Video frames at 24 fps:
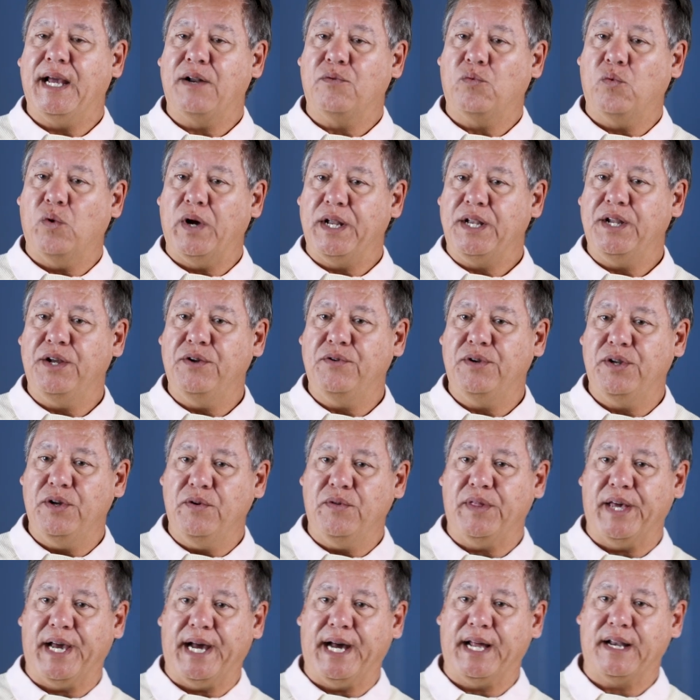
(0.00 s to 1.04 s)
And when you
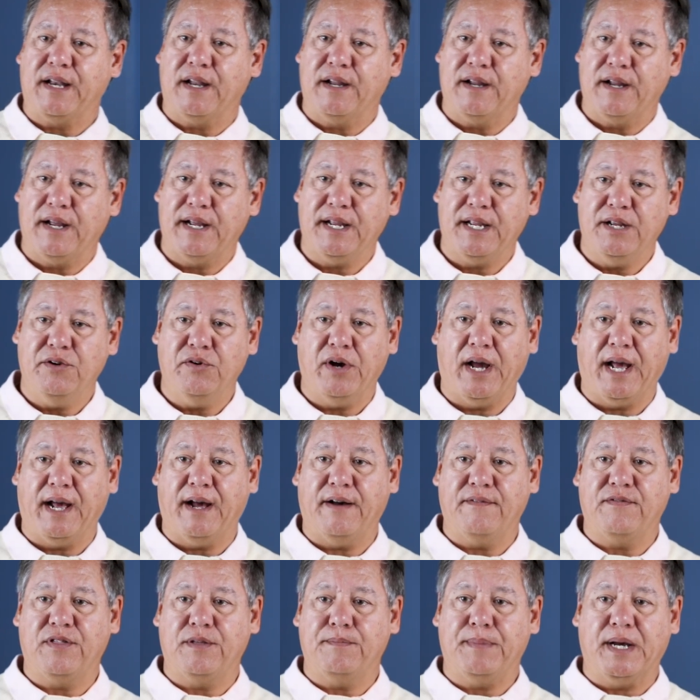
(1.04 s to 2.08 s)
do that, you
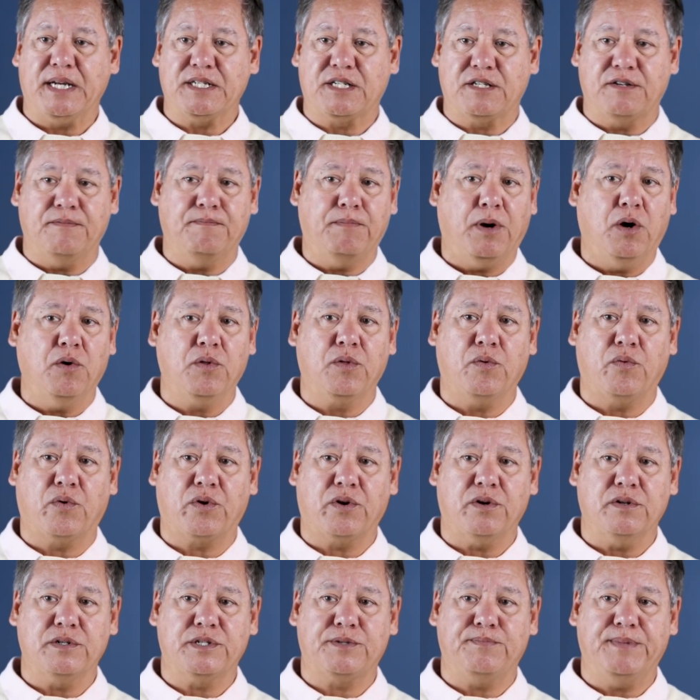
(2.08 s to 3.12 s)
have the best of both
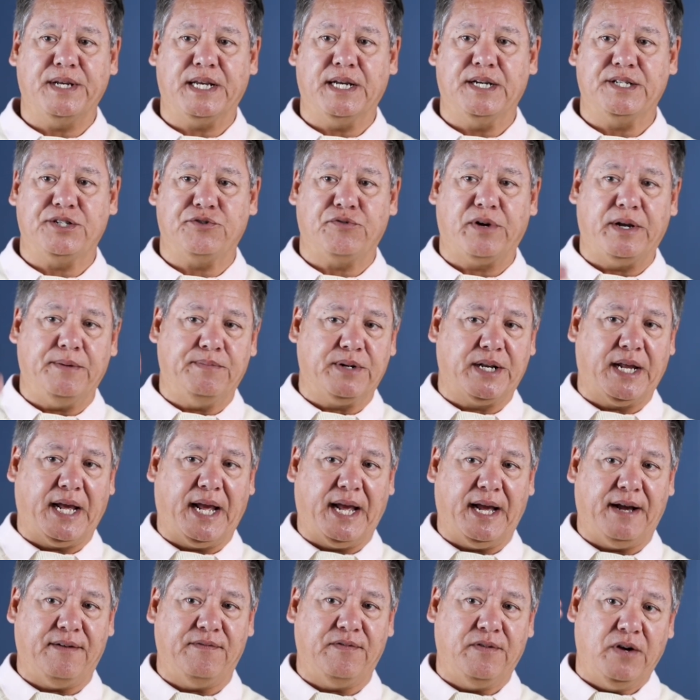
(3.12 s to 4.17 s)
worlds because you're able to
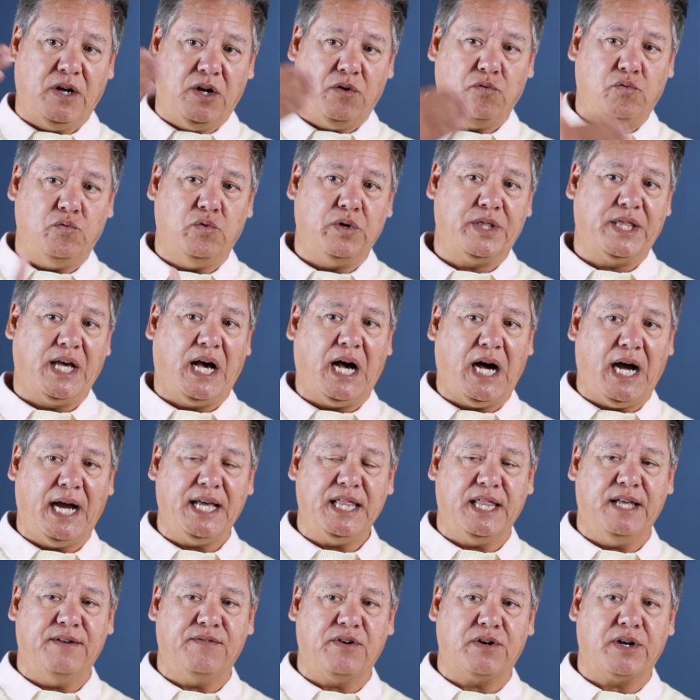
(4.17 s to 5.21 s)
have, with a
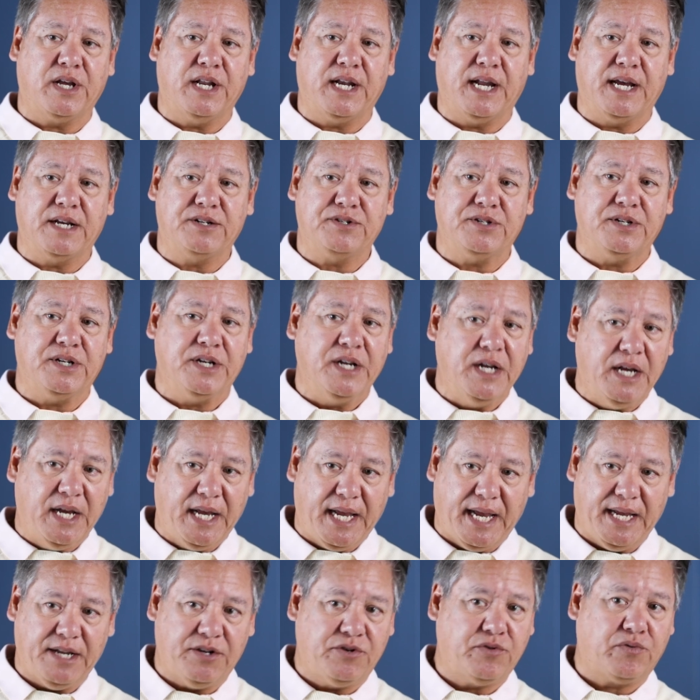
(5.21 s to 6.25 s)
high level connection,
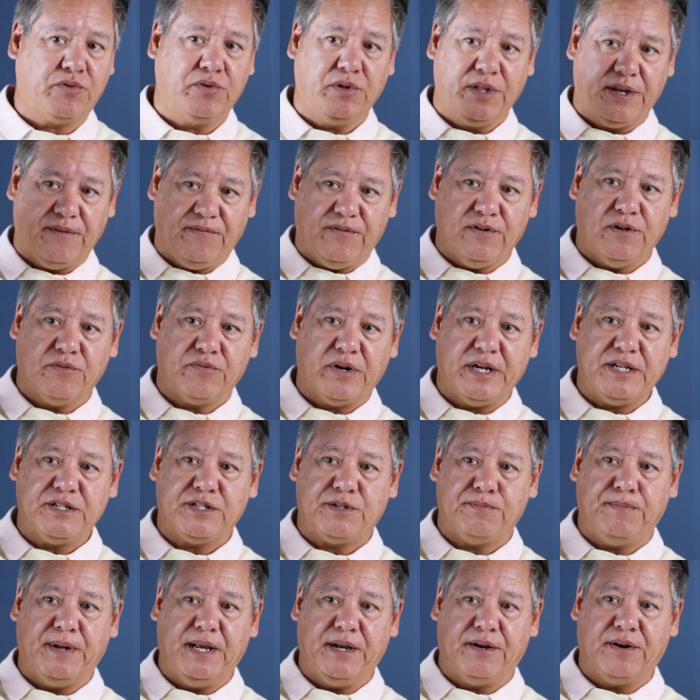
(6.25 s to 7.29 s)
a truly full
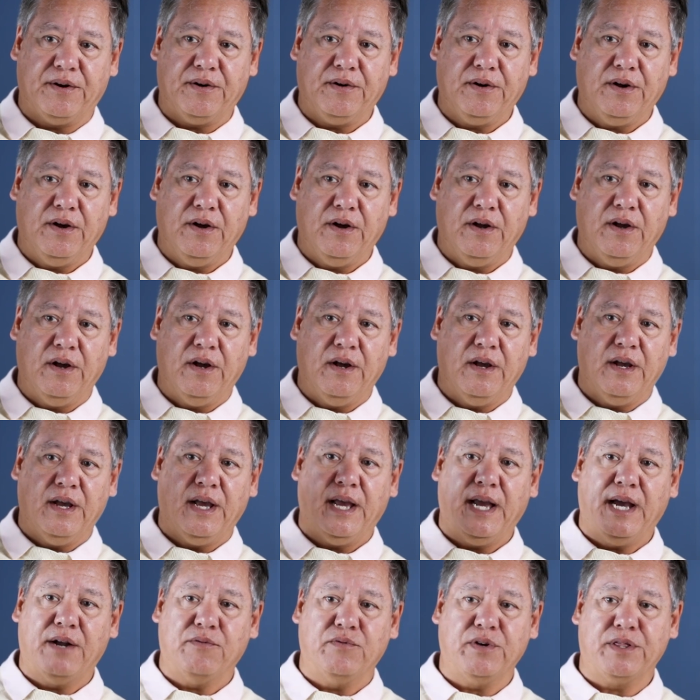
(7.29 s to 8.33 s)
range speaker,
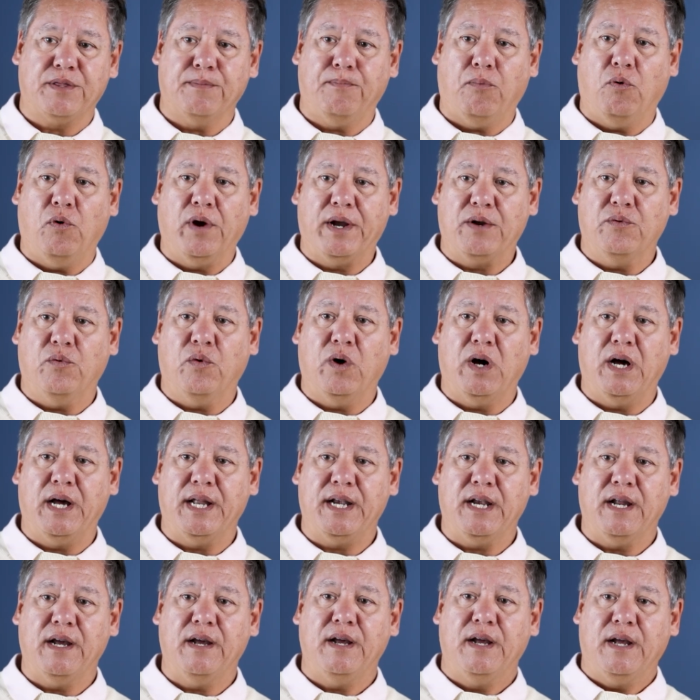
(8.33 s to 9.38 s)
and with the
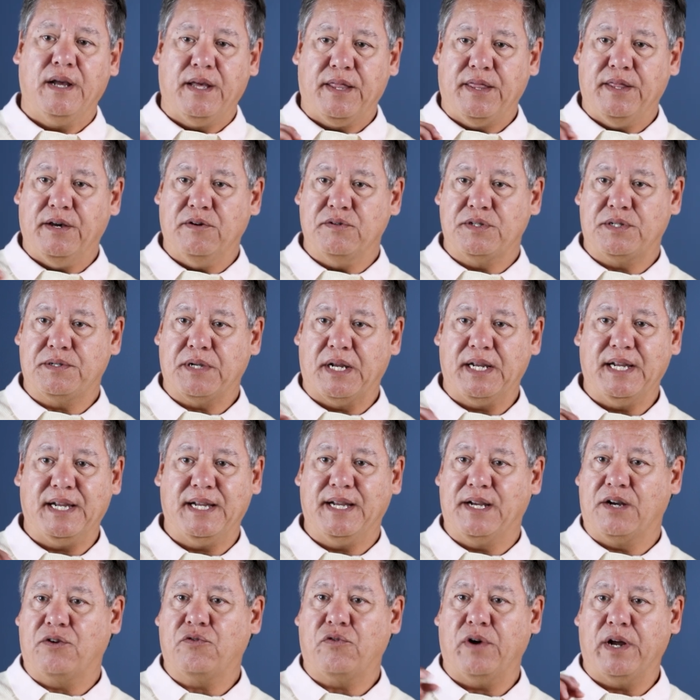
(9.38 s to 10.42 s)
0.1, those
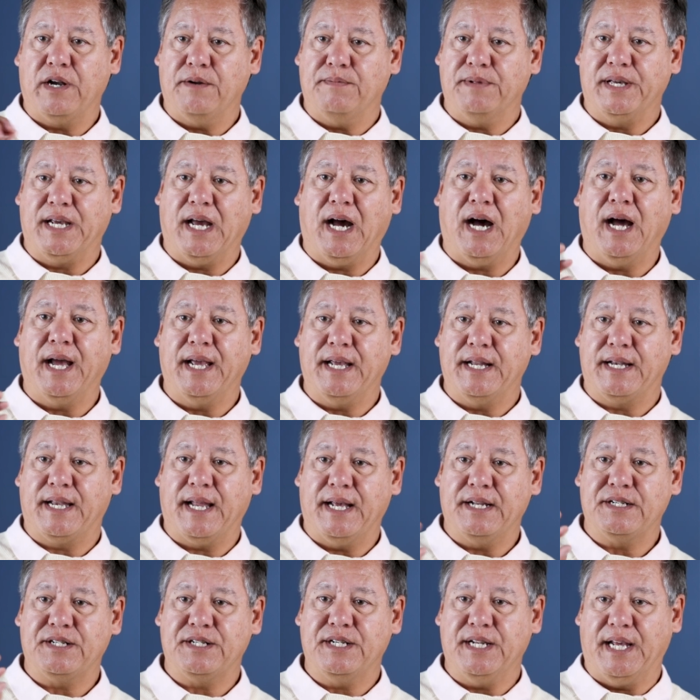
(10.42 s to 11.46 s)
incredibly high
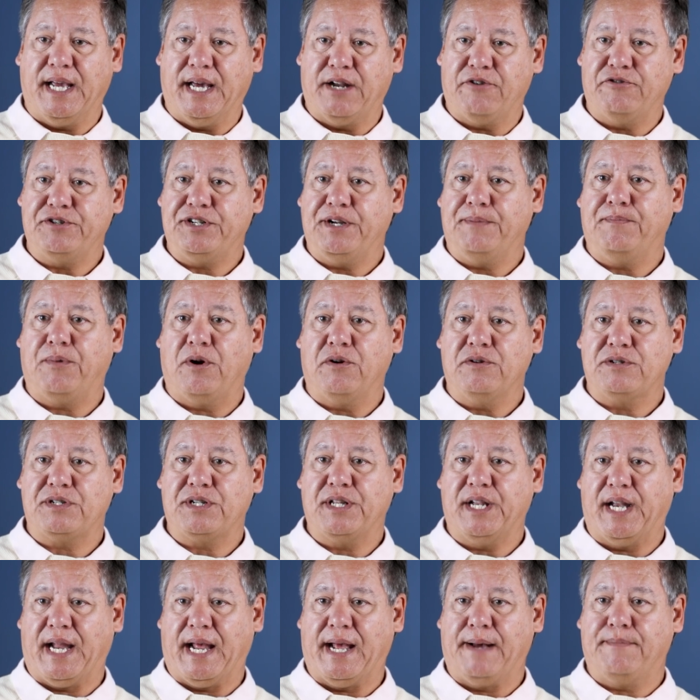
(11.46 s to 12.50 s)
intensity energy
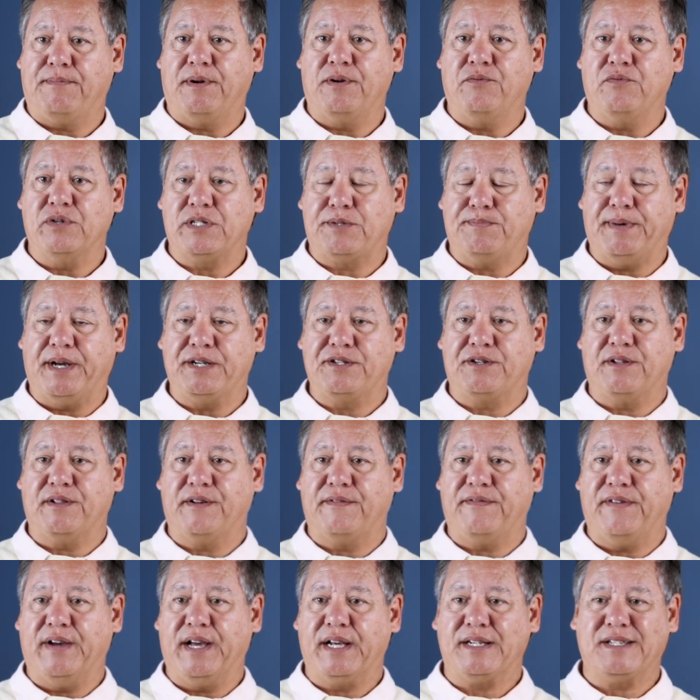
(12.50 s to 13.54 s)
bursts that happen with
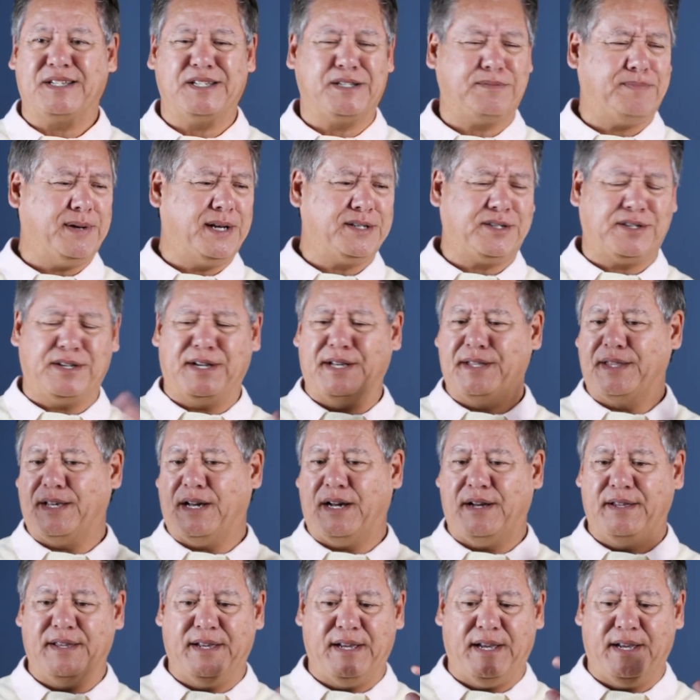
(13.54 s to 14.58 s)
special effects, especially in
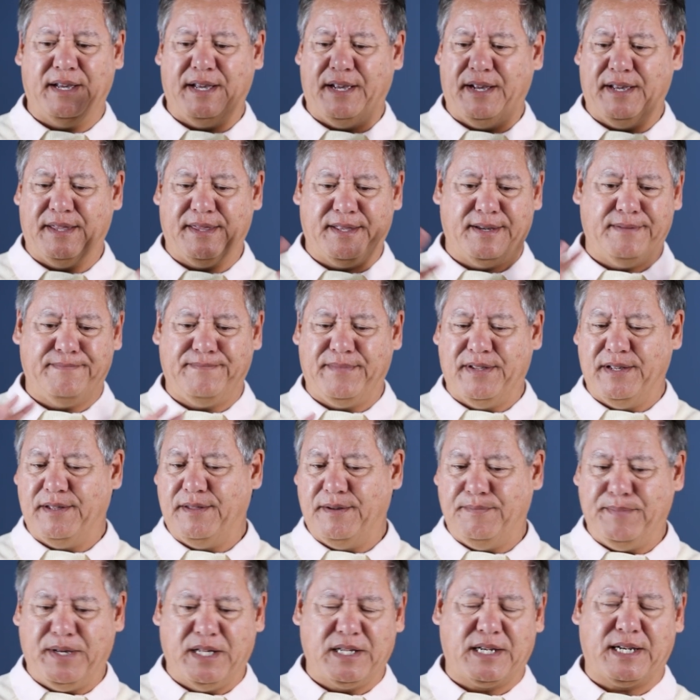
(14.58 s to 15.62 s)

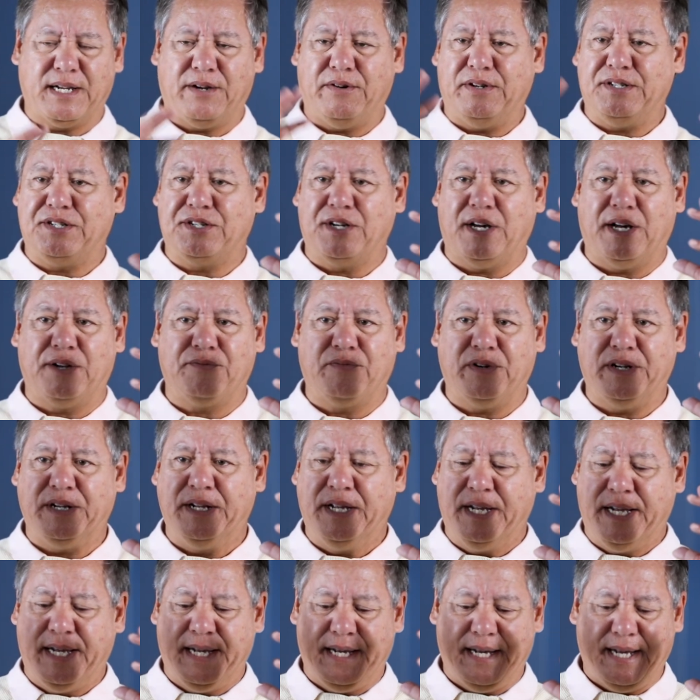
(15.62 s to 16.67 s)
the military genre
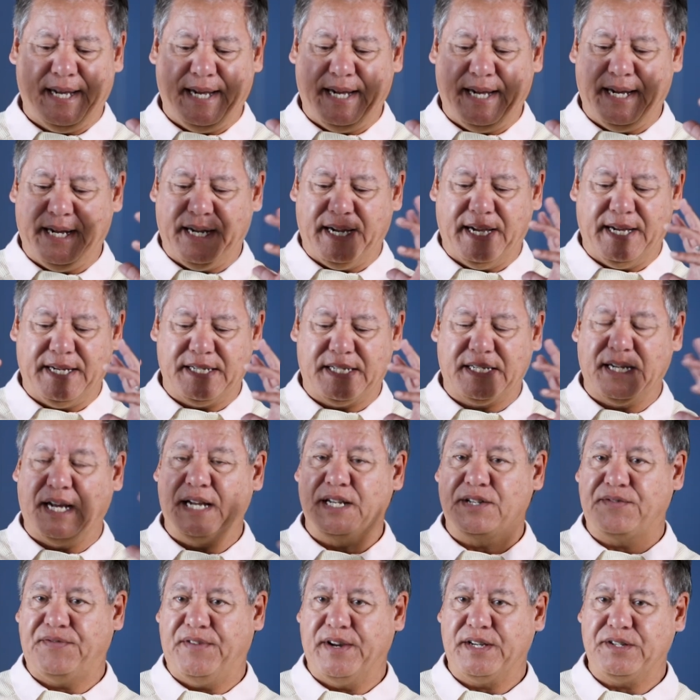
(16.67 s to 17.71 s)
and
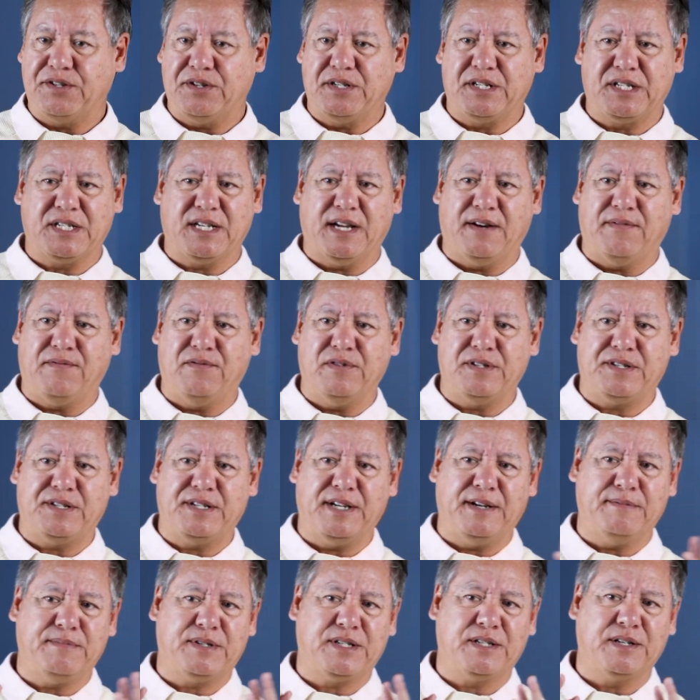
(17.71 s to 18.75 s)
science fiction stuff, which
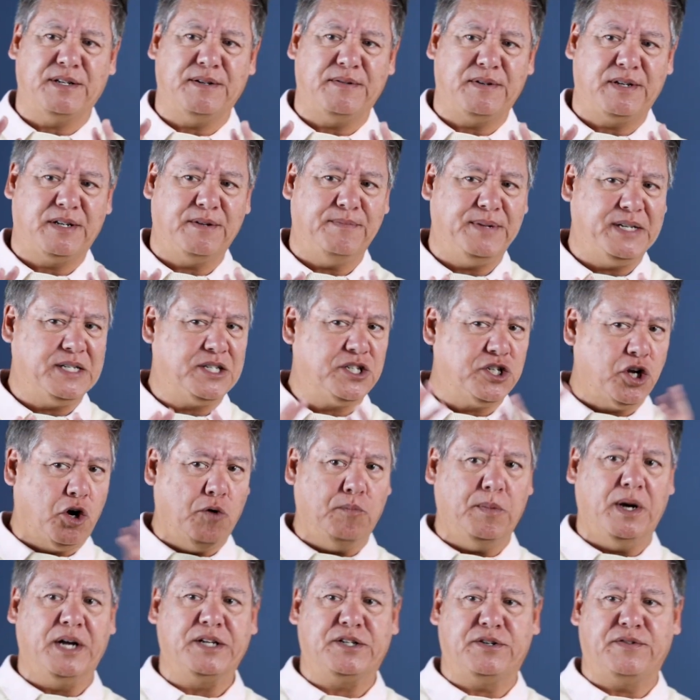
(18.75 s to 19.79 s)
seems to be so
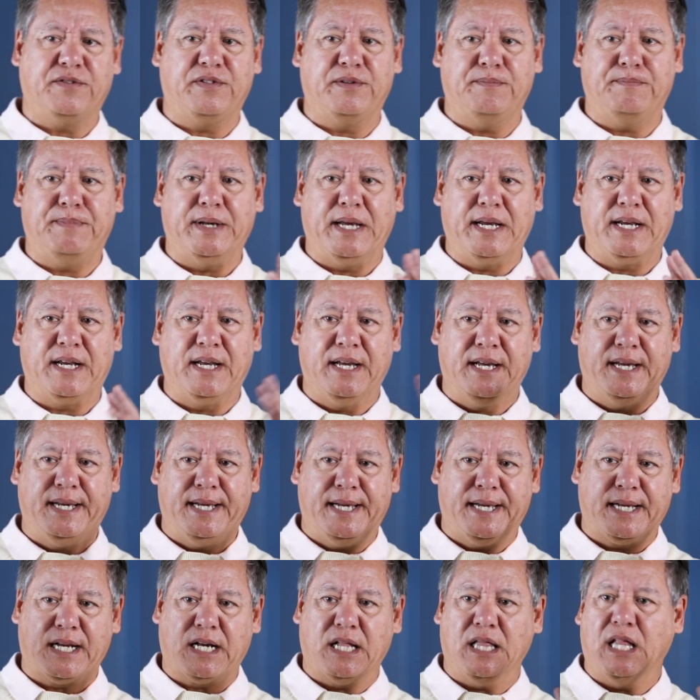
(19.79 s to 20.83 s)
much of the big
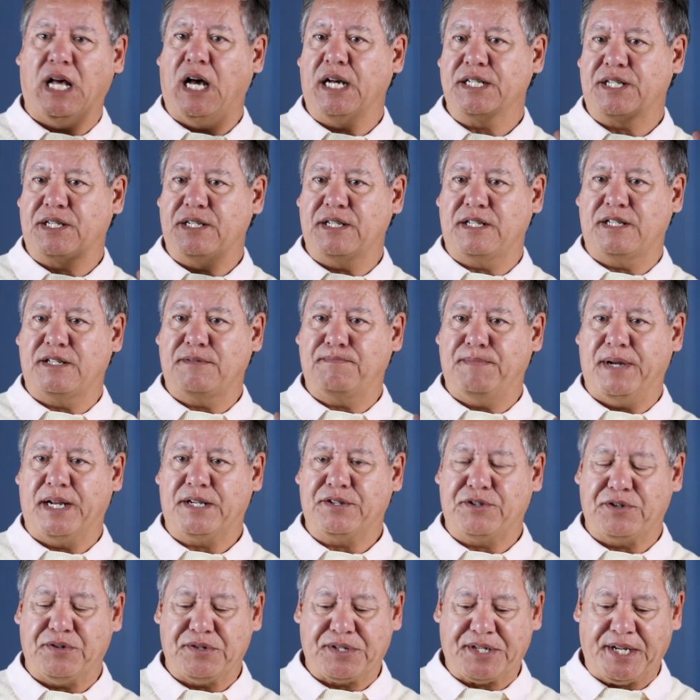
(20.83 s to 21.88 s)
Colossus
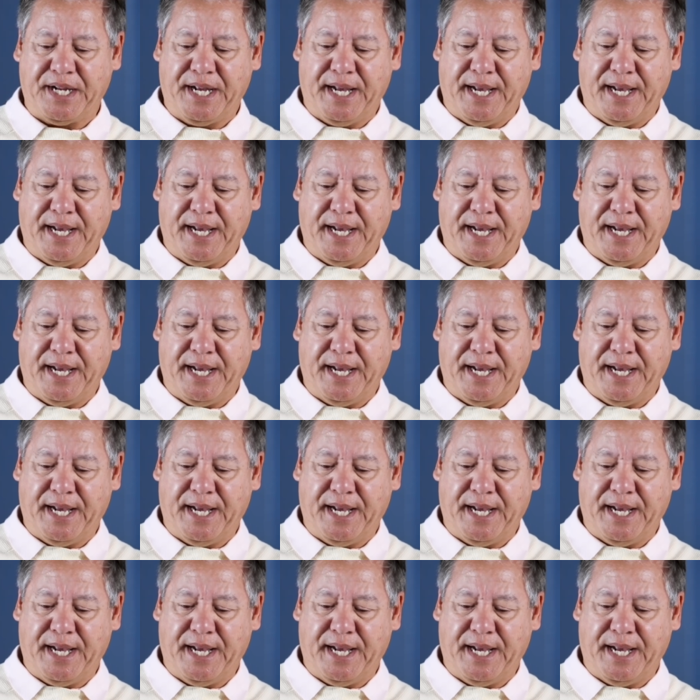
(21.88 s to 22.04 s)
pictures.